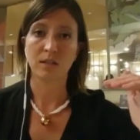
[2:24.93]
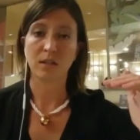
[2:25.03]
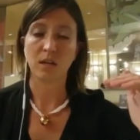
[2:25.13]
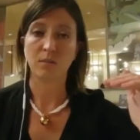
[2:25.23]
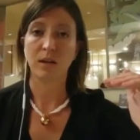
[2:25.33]

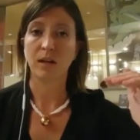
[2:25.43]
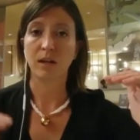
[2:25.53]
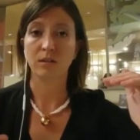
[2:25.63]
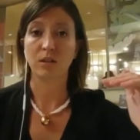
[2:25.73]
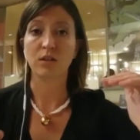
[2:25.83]
statement
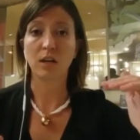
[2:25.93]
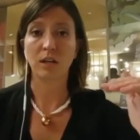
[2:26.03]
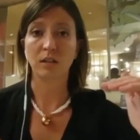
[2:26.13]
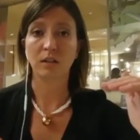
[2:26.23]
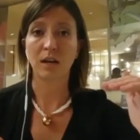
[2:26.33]
and the
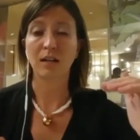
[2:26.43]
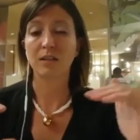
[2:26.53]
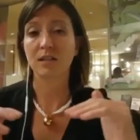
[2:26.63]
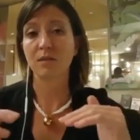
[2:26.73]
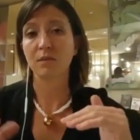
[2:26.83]
then at
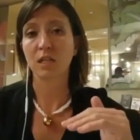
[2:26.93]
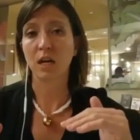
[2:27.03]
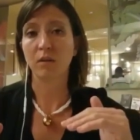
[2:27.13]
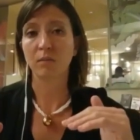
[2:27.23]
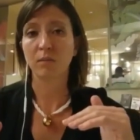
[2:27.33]
the same
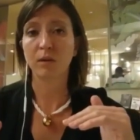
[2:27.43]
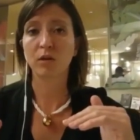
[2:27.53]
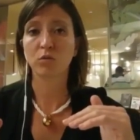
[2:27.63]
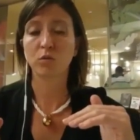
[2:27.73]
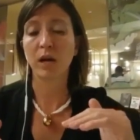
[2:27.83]
time
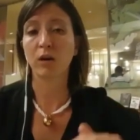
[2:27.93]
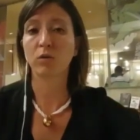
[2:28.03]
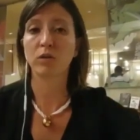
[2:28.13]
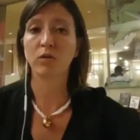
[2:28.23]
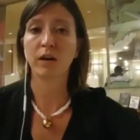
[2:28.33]
because we are
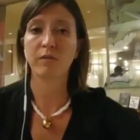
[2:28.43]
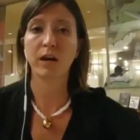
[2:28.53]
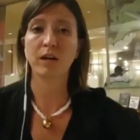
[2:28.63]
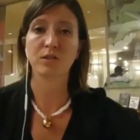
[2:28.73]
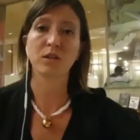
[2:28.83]
going to have a
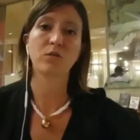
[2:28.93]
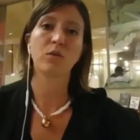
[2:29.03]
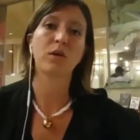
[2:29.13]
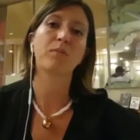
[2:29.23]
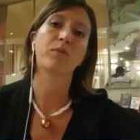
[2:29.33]
hazard
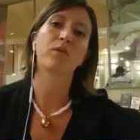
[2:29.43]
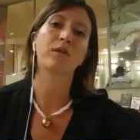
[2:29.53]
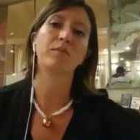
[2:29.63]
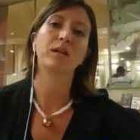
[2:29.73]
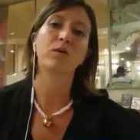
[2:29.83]
or a
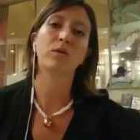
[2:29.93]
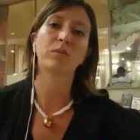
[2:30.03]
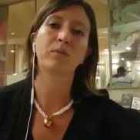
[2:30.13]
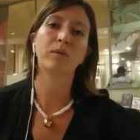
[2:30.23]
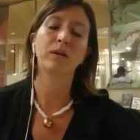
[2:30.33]
problem in
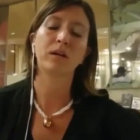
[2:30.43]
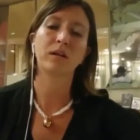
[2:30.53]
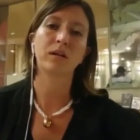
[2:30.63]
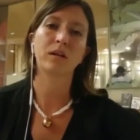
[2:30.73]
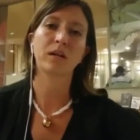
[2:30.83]
our
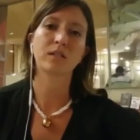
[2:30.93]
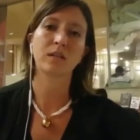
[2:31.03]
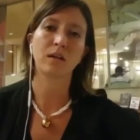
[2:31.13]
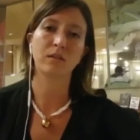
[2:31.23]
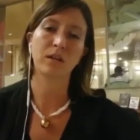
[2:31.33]

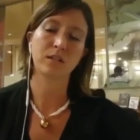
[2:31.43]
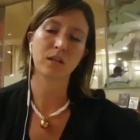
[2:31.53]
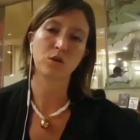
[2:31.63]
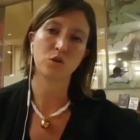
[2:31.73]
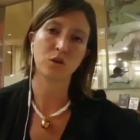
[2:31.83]
at the
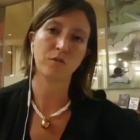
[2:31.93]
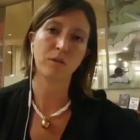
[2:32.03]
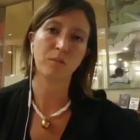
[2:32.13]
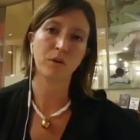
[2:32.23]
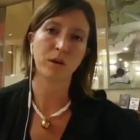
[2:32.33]
execution of
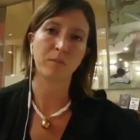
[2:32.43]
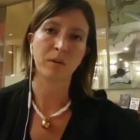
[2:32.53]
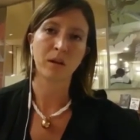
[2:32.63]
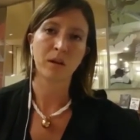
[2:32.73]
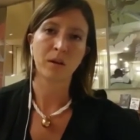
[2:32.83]
a program.
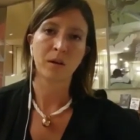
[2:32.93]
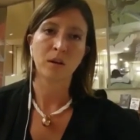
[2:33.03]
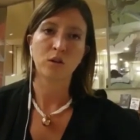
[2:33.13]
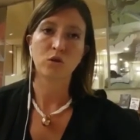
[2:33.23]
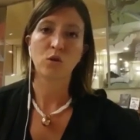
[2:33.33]

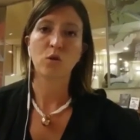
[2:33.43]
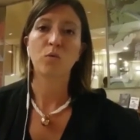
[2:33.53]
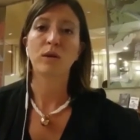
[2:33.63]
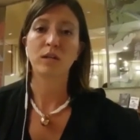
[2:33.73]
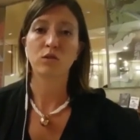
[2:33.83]
So
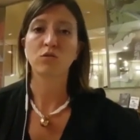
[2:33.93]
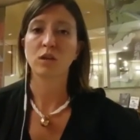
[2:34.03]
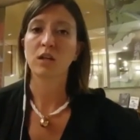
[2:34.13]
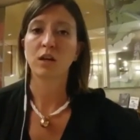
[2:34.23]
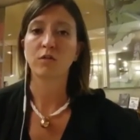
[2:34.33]
we need to
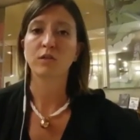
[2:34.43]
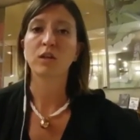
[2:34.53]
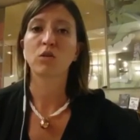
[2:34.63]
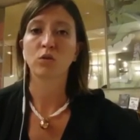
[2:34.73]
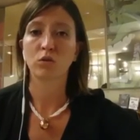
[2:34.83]
take care of
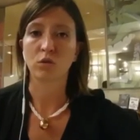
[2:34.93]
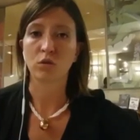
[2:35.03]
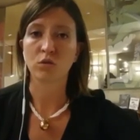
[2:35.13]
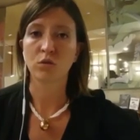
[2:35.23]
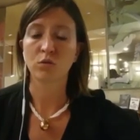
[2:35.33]
the
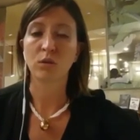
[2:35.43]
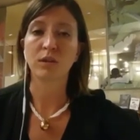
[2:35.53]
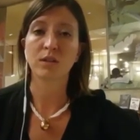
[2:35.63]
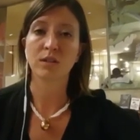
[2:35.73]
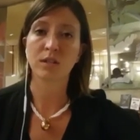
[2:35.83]
controls to
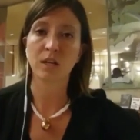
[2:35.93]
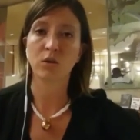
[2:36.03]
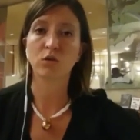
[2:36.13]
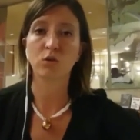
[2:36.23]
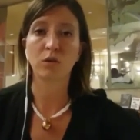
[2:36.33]

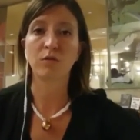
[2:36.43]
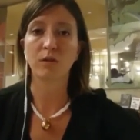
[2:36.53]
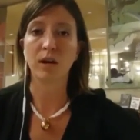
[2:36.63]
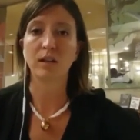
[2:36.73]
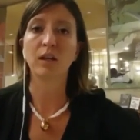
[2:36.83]
understand or to
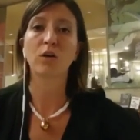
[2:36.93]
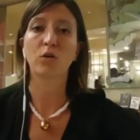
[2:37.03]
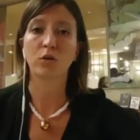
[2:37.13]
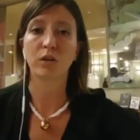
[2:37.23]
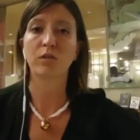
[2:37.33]
define the
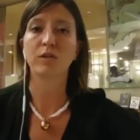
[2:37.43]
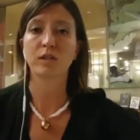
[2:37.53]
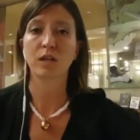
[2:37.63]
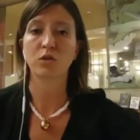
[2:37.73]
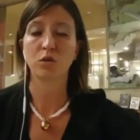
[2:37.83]
order of
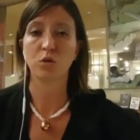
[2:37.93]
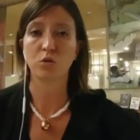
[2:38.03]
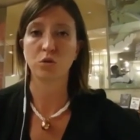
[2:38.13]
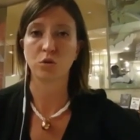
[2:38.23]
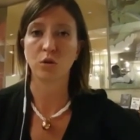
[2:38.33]

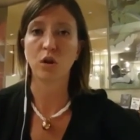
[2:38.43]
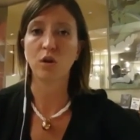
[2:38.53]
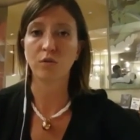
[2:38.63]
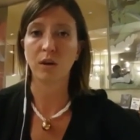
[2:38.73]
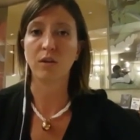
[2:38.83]
execution
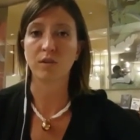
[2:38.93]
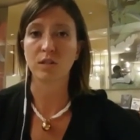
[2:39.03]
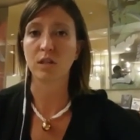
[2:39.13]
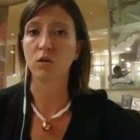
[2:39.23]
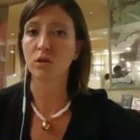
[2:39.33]
of every
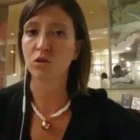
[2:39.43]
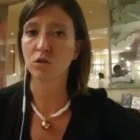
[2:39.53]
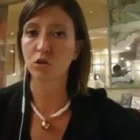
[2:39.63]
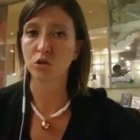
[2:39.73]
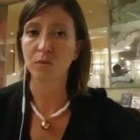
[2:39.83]
single
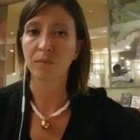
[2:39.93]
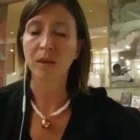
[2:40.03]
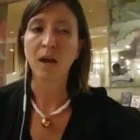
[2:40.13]
instruction.